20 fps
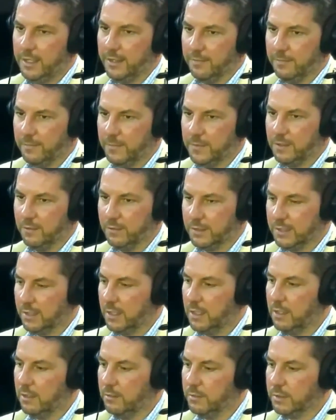Yeah. So
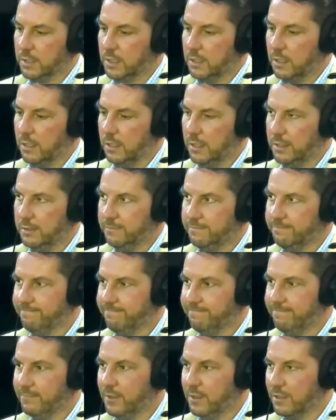it was good
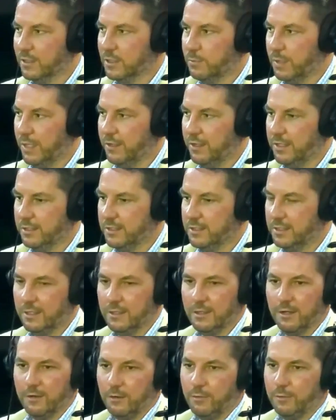experience.
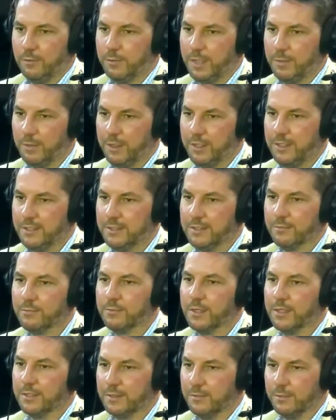You know, all my buddies
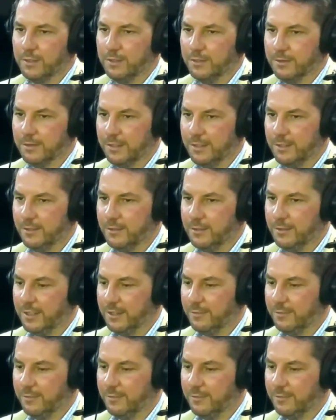and probably some of yours too.